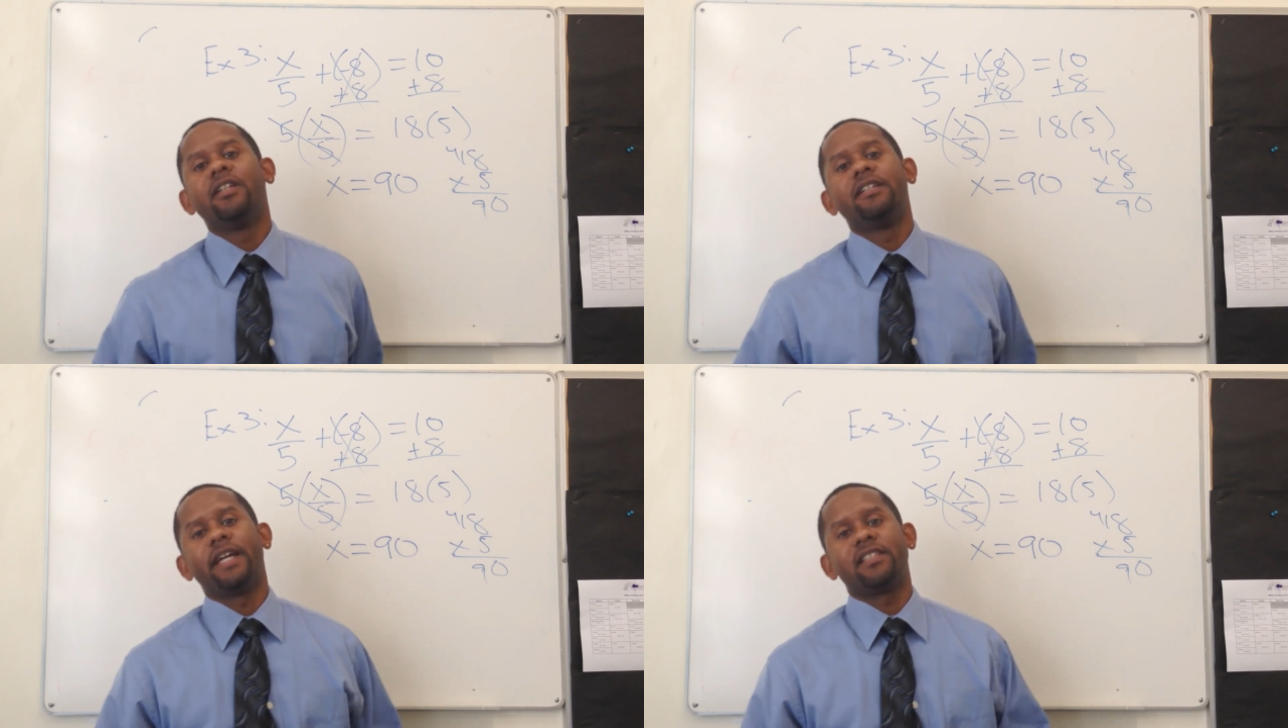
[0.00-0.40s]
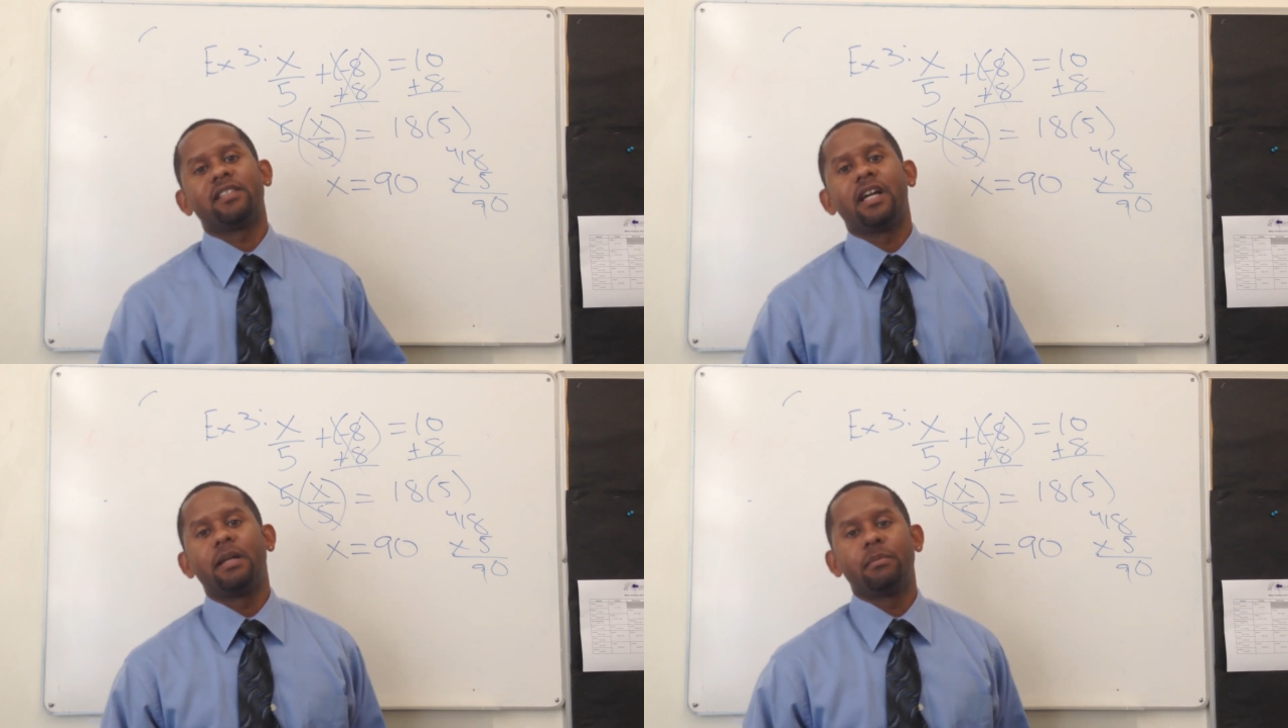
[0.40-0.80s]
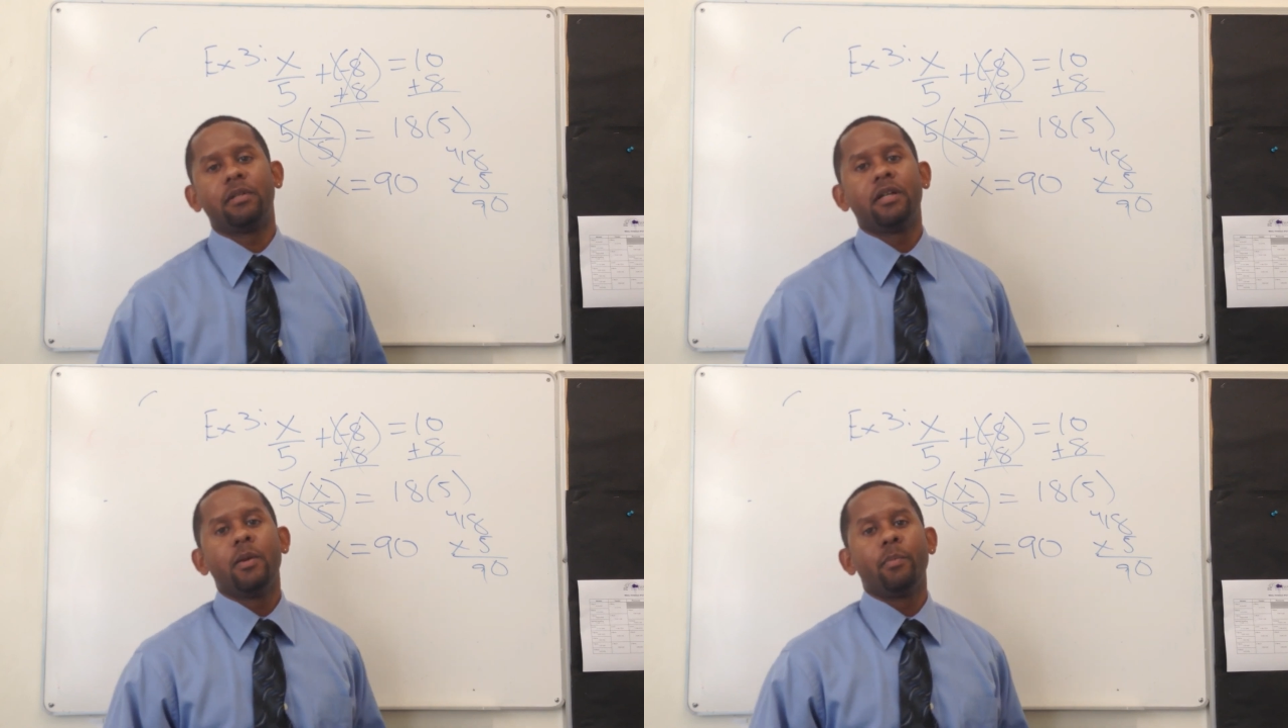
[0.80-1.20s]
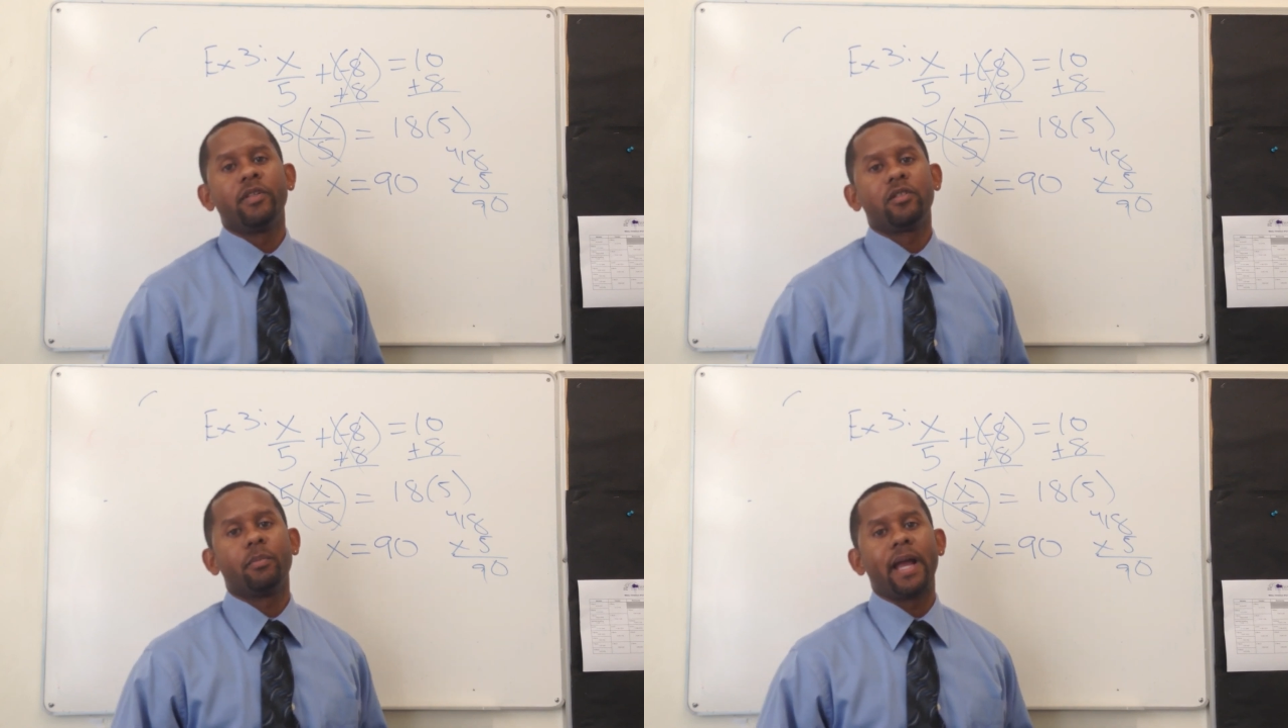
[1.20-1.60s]
Next time.
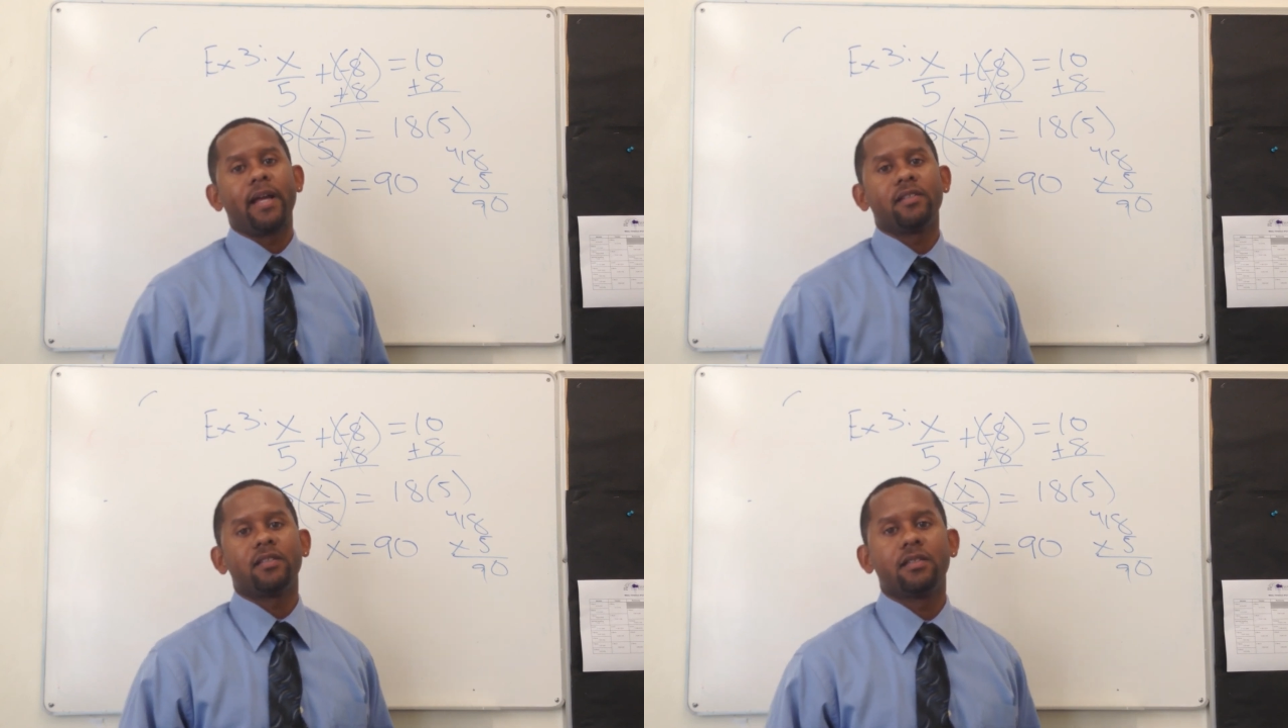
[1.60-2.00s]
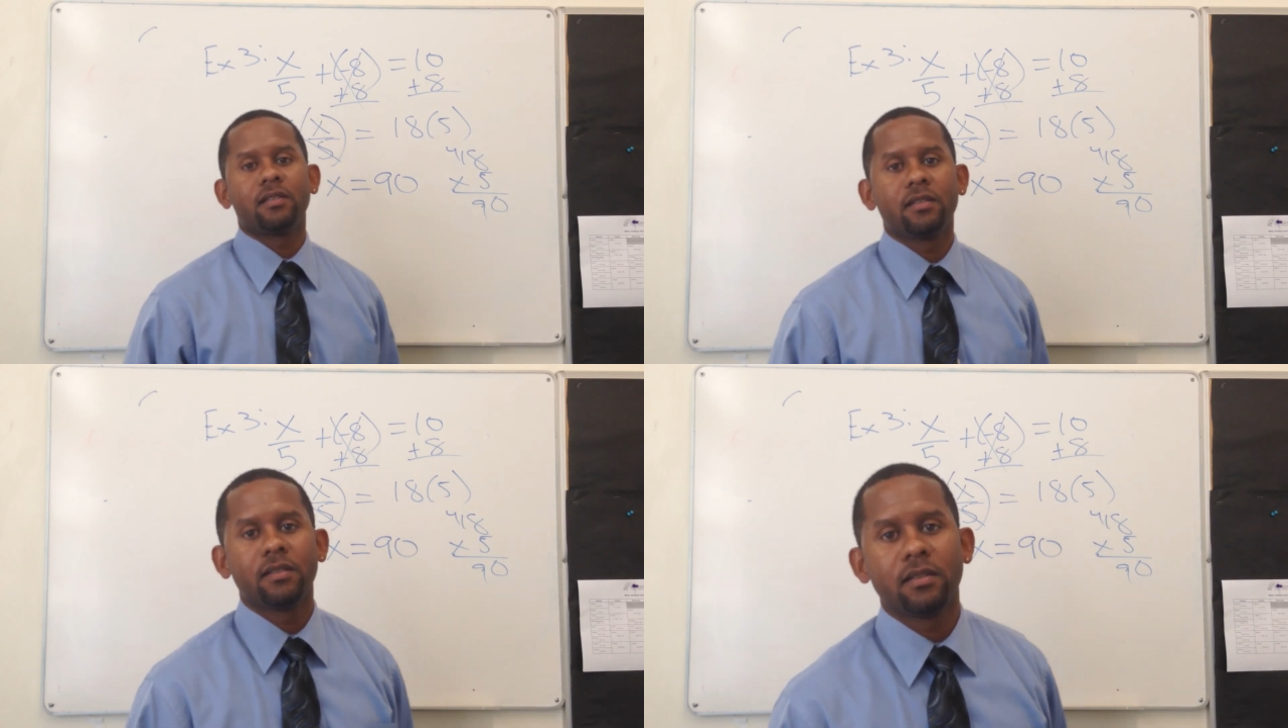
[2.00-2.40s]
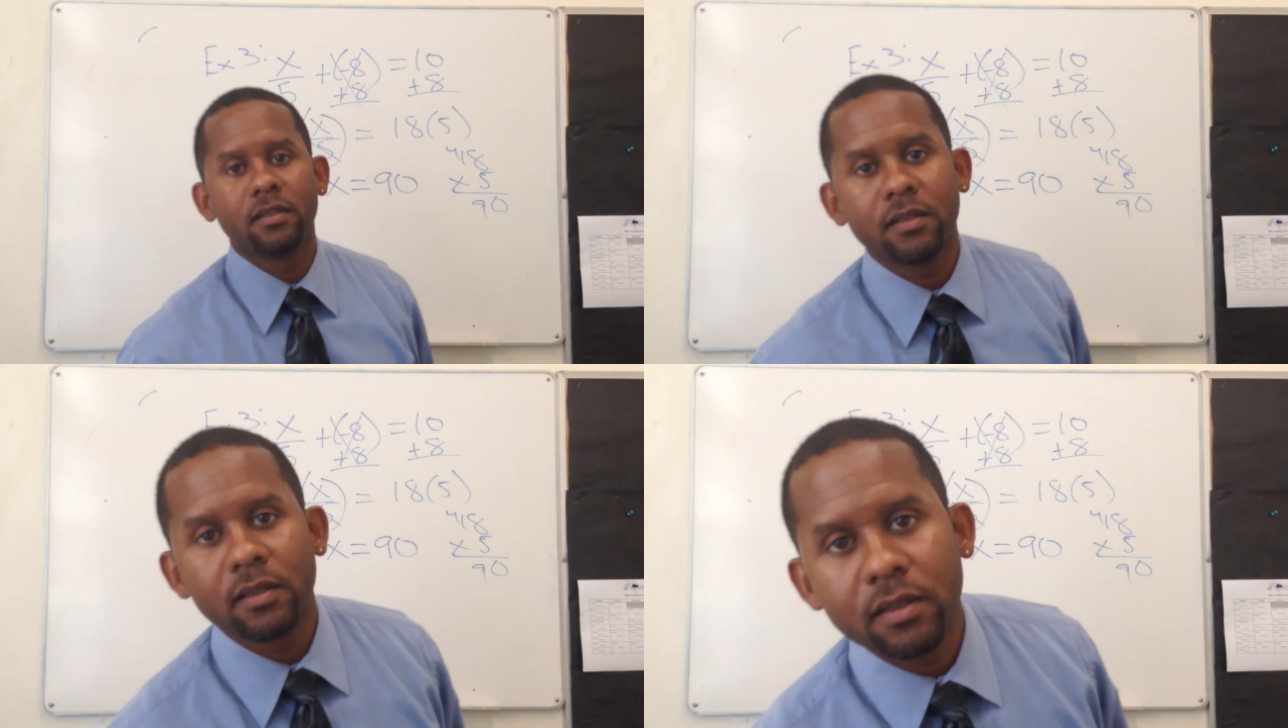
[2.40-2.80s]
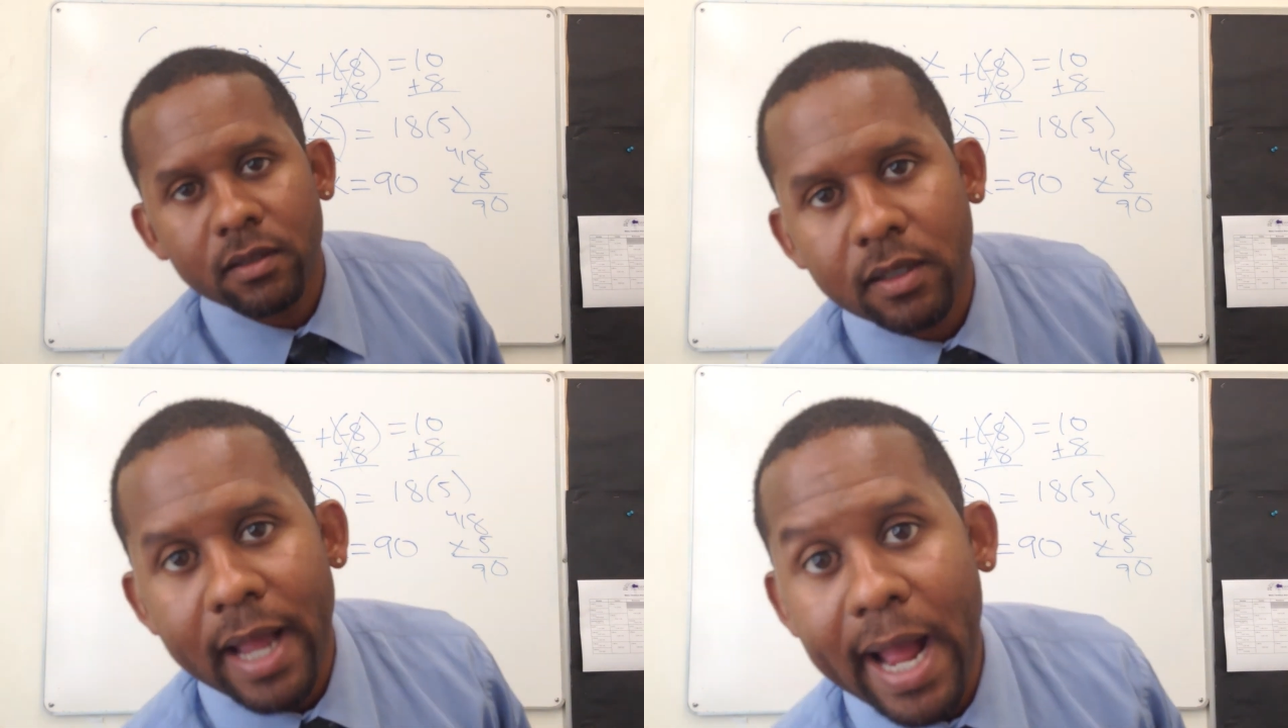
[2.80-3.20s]
Mr. Bass,
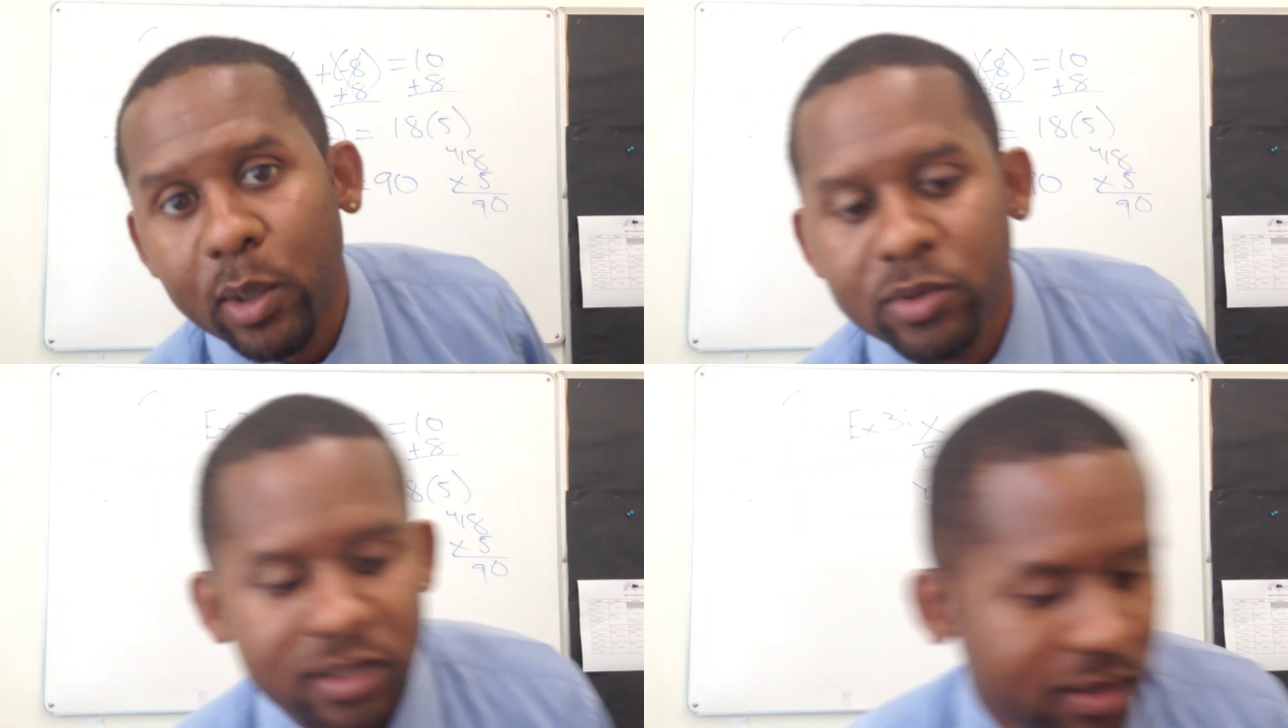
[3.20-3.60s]
out.